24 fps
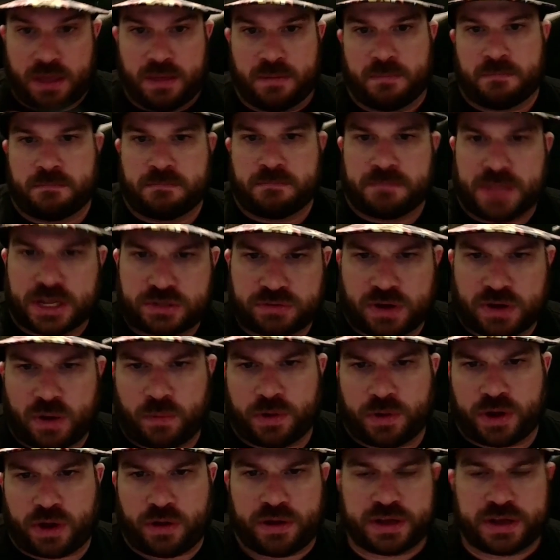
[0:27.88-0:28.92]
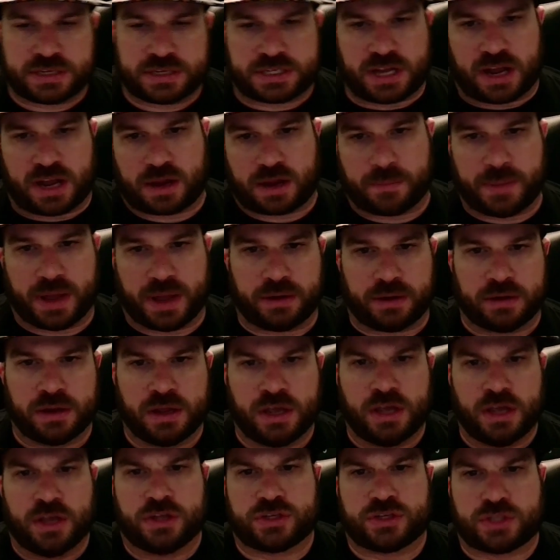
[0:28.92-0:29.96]
That's what I want to go ahead and talk about.
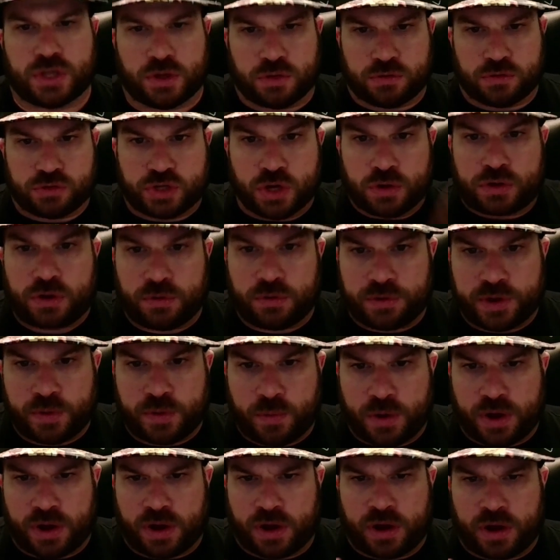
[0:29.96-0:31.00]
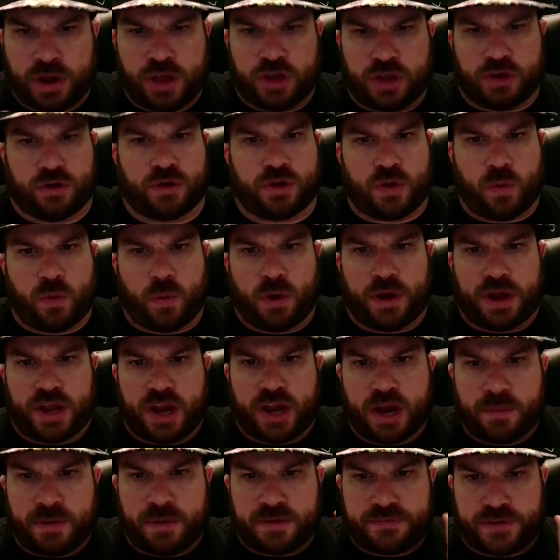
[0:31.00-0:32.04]
So don't go anywhere. You're going to want to
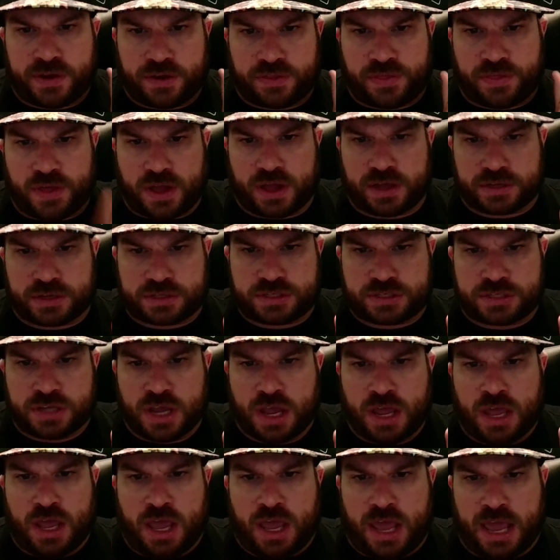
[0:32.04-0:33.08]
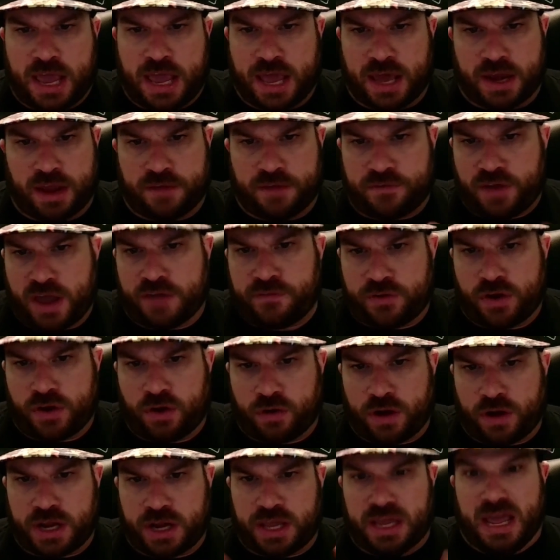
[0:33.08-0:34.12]
hear my final thoughts. And if you haven't
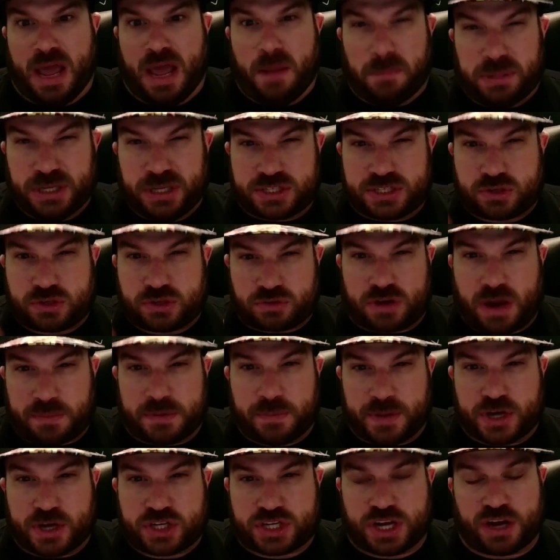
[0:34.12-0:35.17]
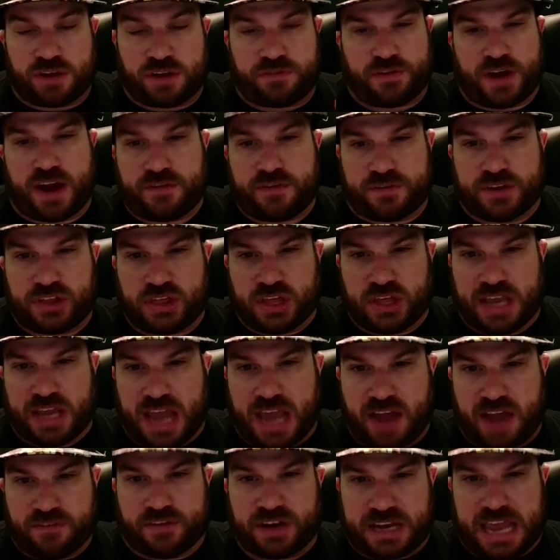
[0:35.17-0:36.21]
already, please subscribe to my channel for everything
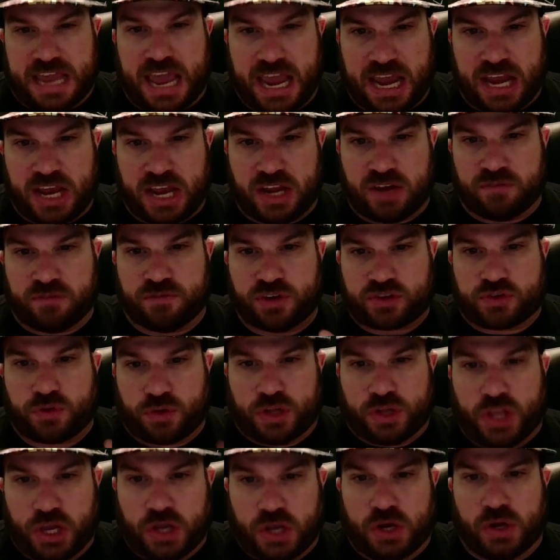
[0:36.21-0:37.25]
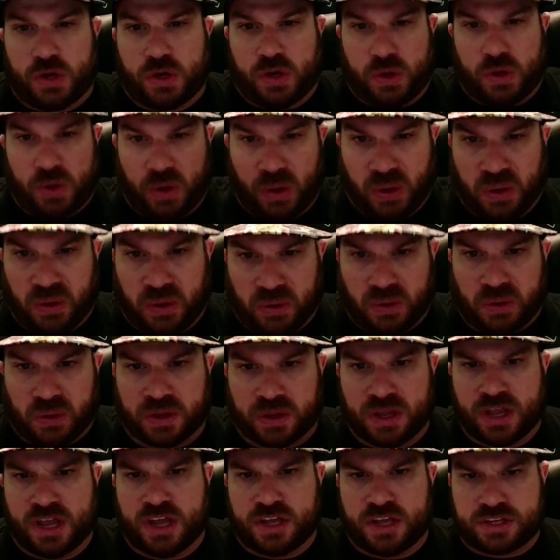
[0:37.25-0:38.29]
Evercade and retro related. Yeah!
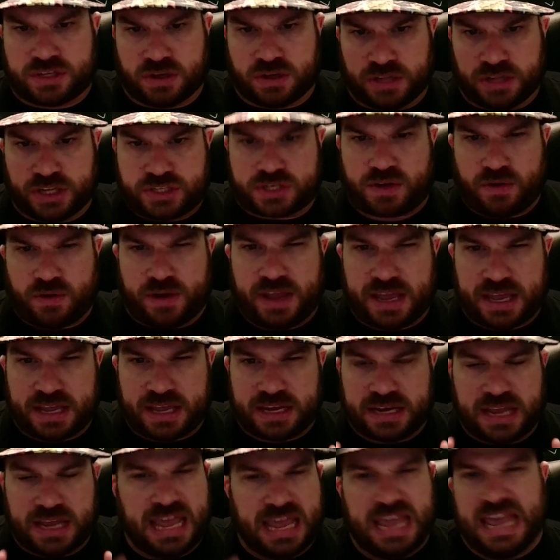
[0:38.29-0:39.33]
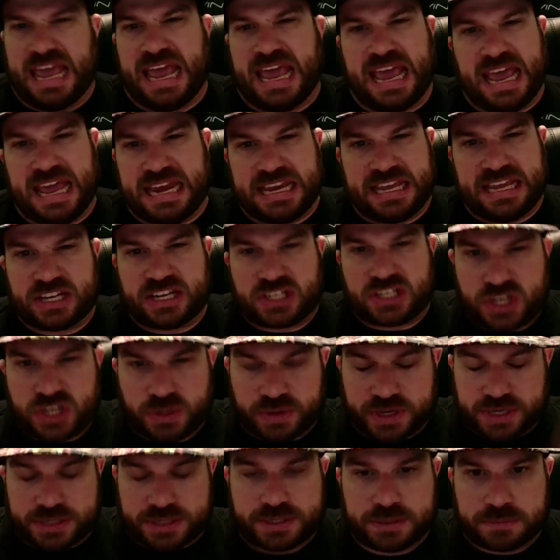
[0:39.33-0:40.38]
So let's go ahead and get to
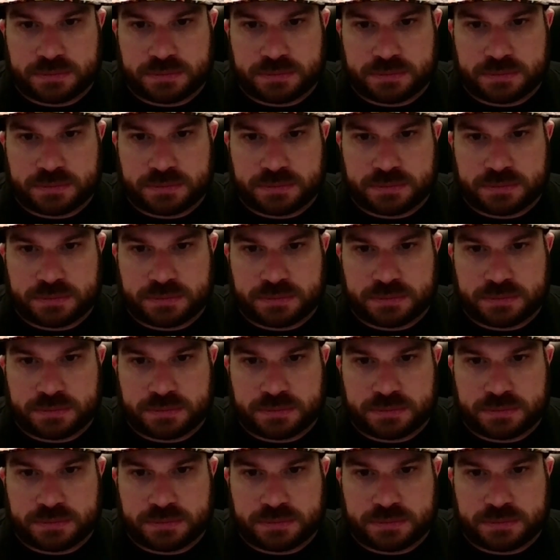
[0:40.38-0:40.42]
it.